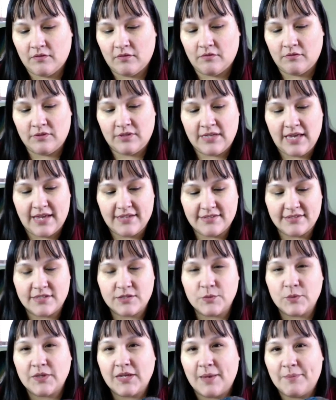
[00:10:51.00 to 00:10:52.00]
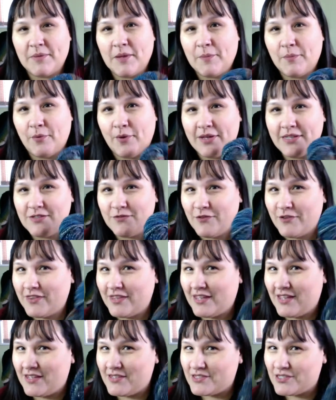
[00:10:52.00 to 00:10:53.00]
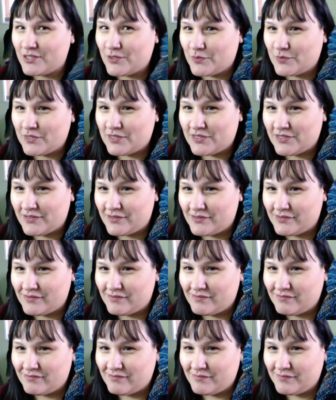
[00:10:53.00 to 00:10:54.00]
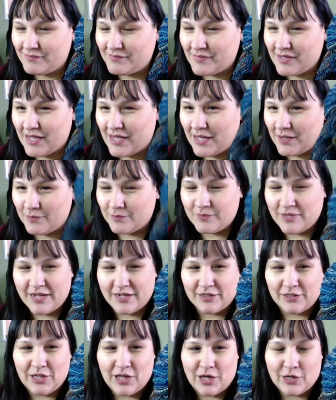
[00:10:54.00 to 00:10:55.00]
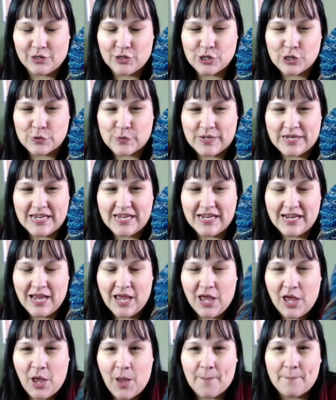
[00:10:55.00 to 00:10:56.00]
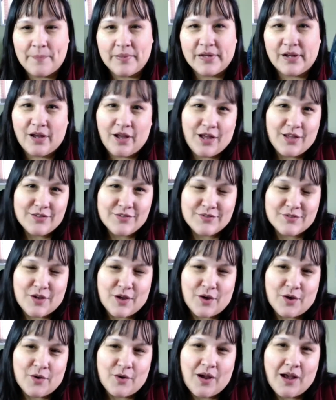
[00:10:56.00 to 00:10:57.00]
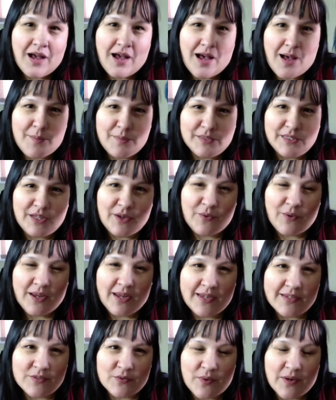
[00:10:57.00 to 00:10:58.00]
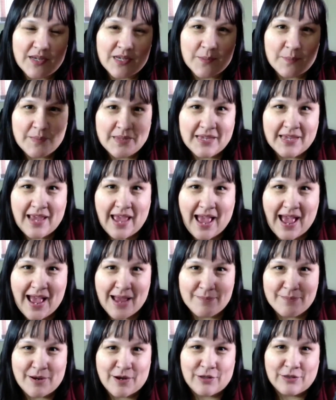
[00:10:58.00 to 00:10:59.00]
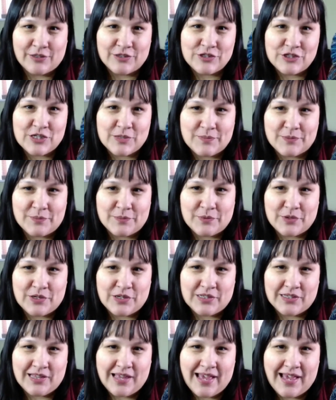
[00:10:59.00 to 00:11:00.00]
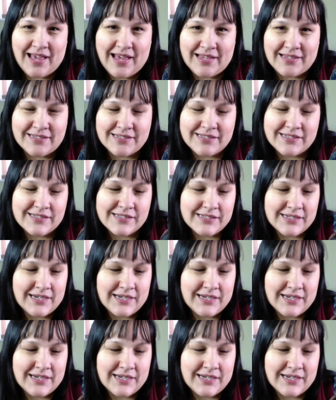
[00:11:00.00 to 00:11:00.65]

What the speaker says: Yes, this will get me points for the Into the Wool knit along 3, but also Hobbledehoy is going to be at Maryland Sheep and Wool, and